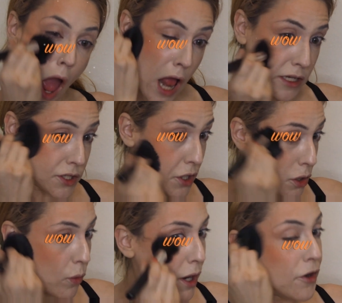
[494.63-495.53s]
until
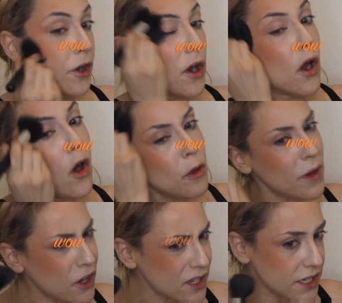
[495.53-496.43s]
you wonder, oh
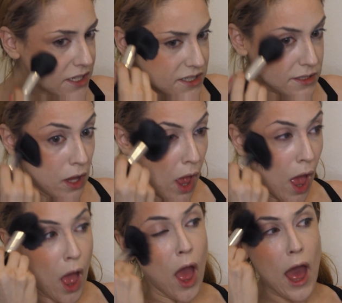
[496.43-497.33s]
my goodness,
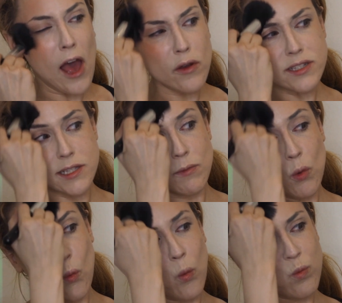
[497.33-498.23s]
how could
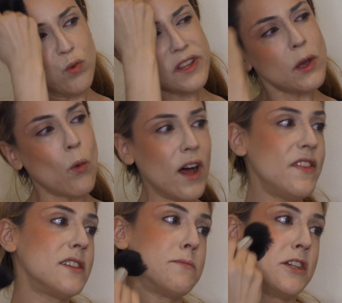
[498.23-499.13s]
someone really
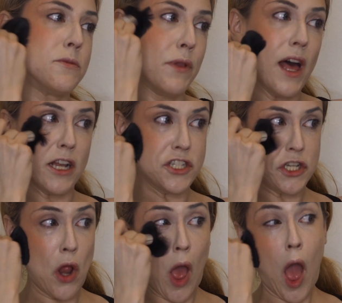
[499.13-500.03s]
want this much blush?